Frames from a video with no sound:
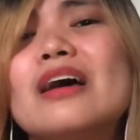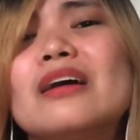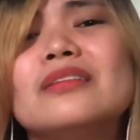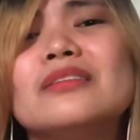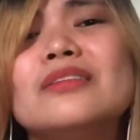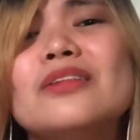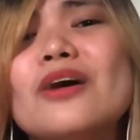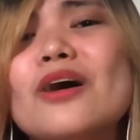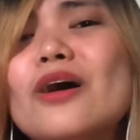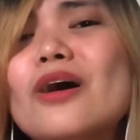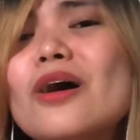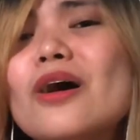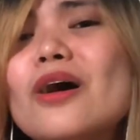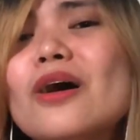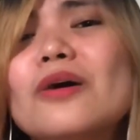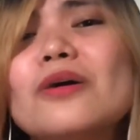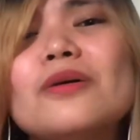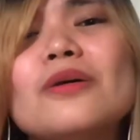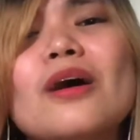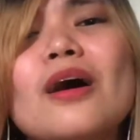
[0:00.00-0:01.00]

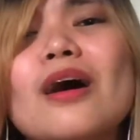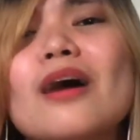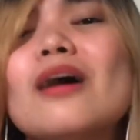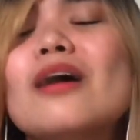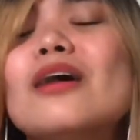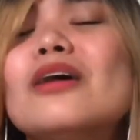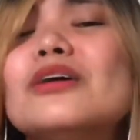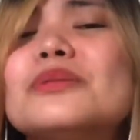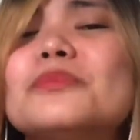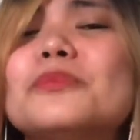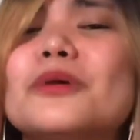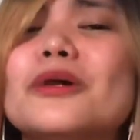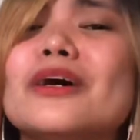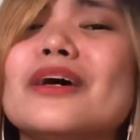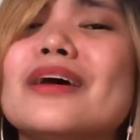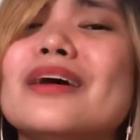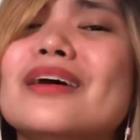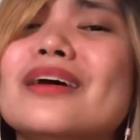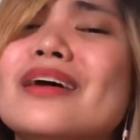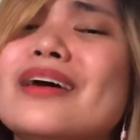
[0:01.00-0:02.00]
no
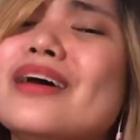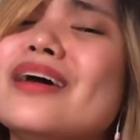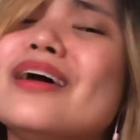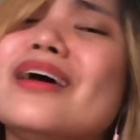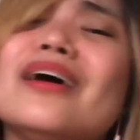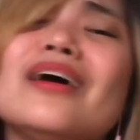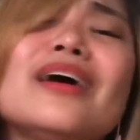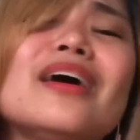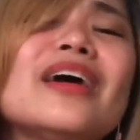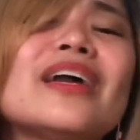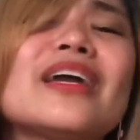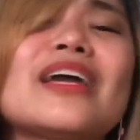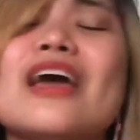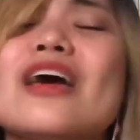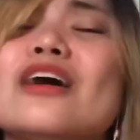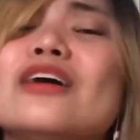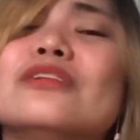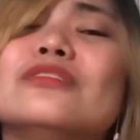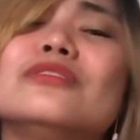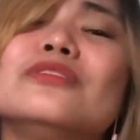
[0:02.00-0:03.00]
heartbreak,
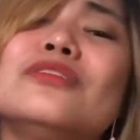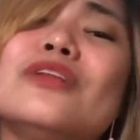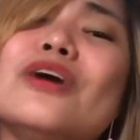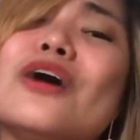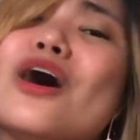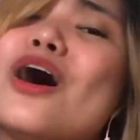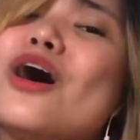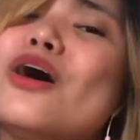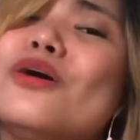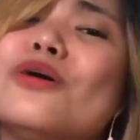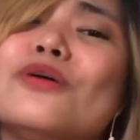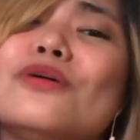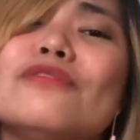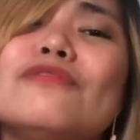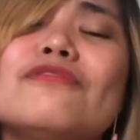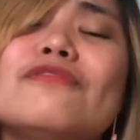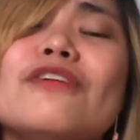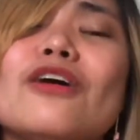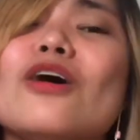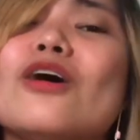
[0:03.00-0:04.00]
no
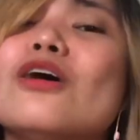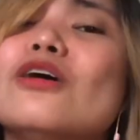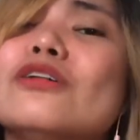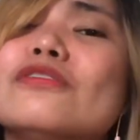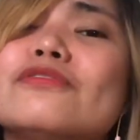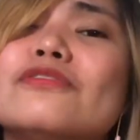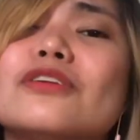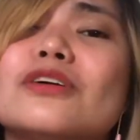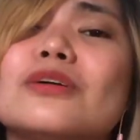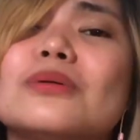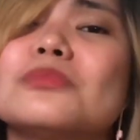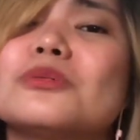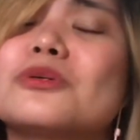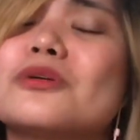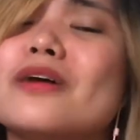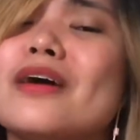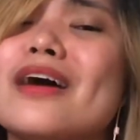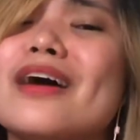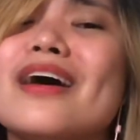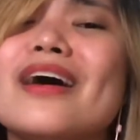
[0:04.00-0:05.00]
fall from
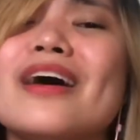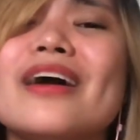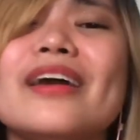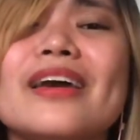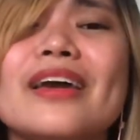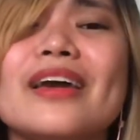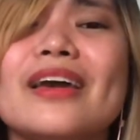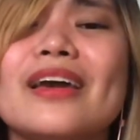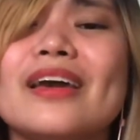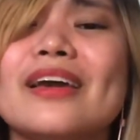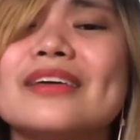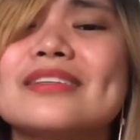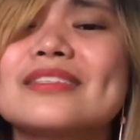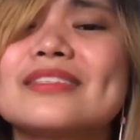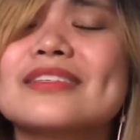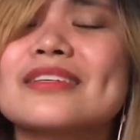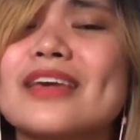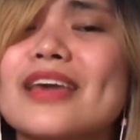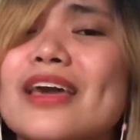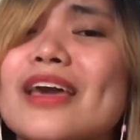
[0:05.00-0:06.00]

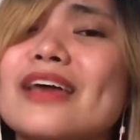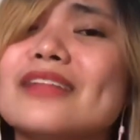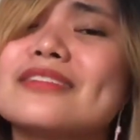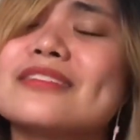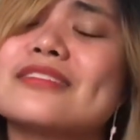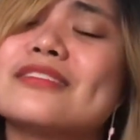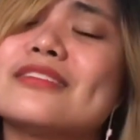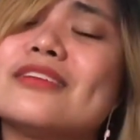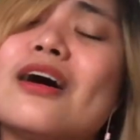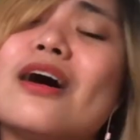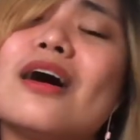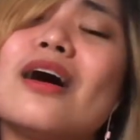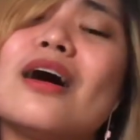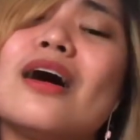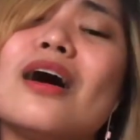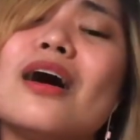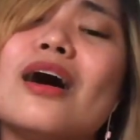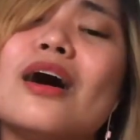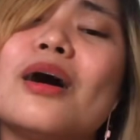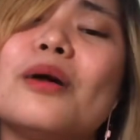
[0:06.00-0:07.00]
grace can
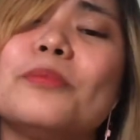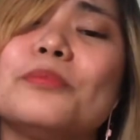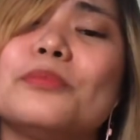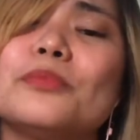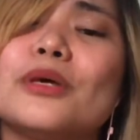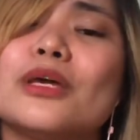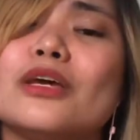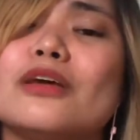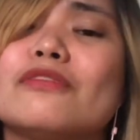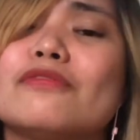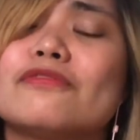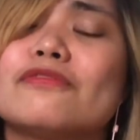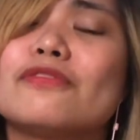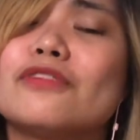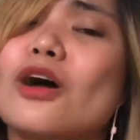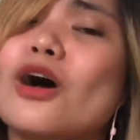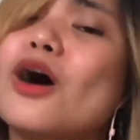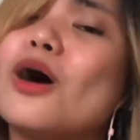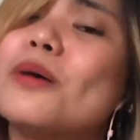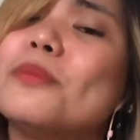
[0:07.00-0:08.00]
stop me
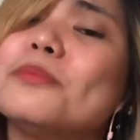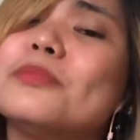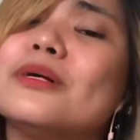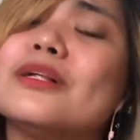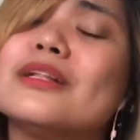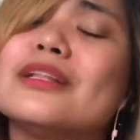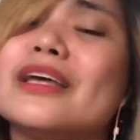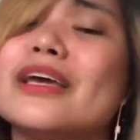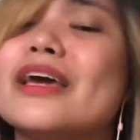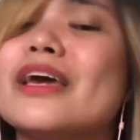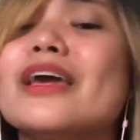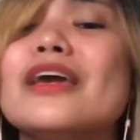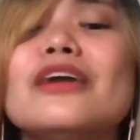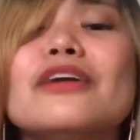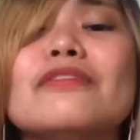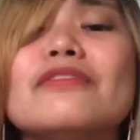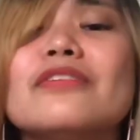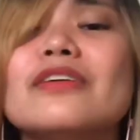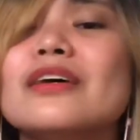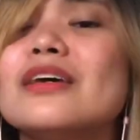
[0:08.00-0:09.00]
from
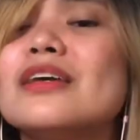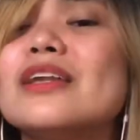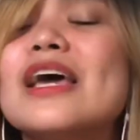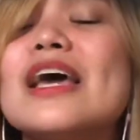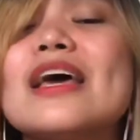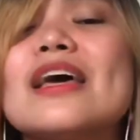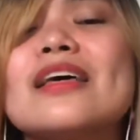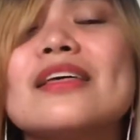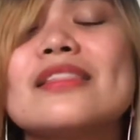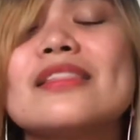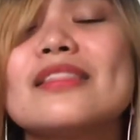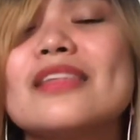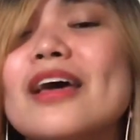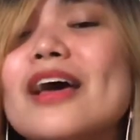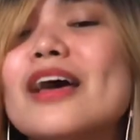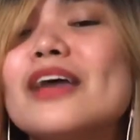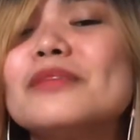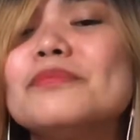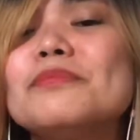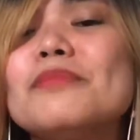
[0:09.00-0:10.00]
believing
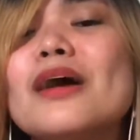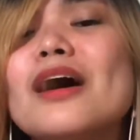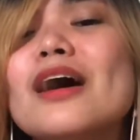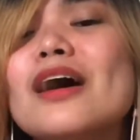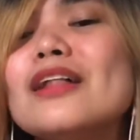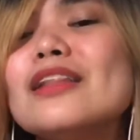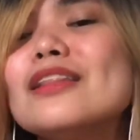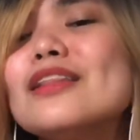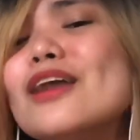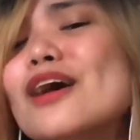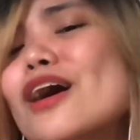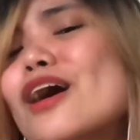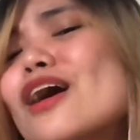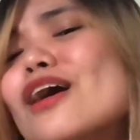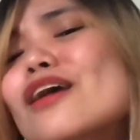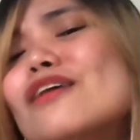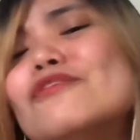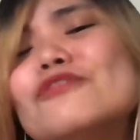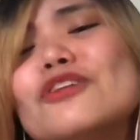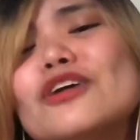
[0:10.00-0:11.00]
that my
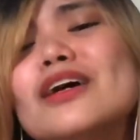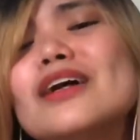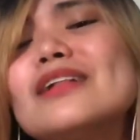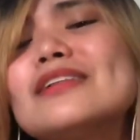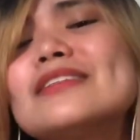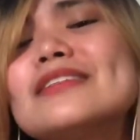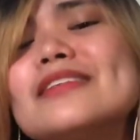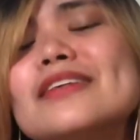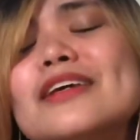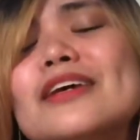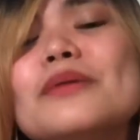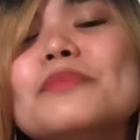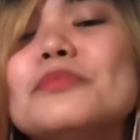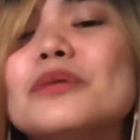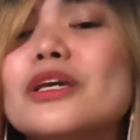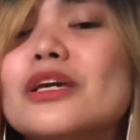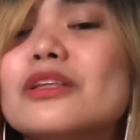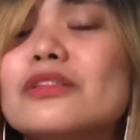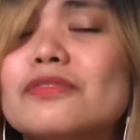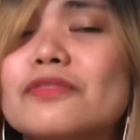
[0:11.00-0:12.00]
love will see
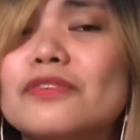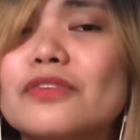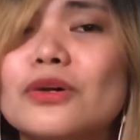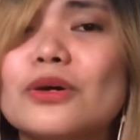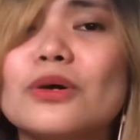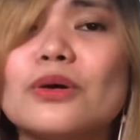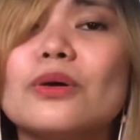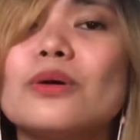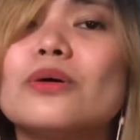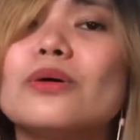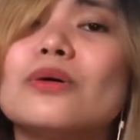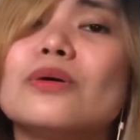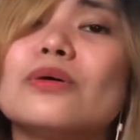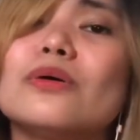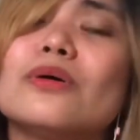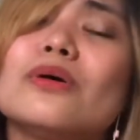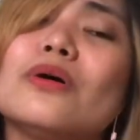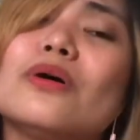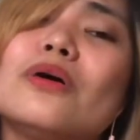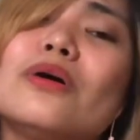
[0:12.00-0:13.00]
me
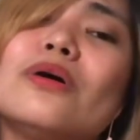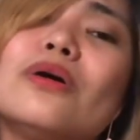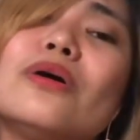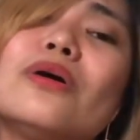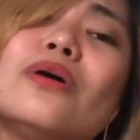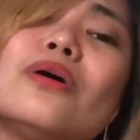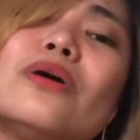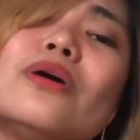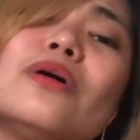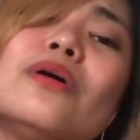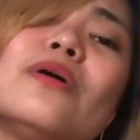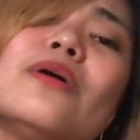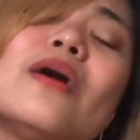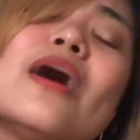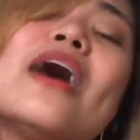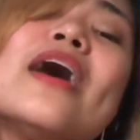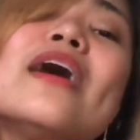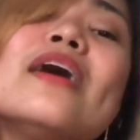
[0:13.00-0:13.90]
through.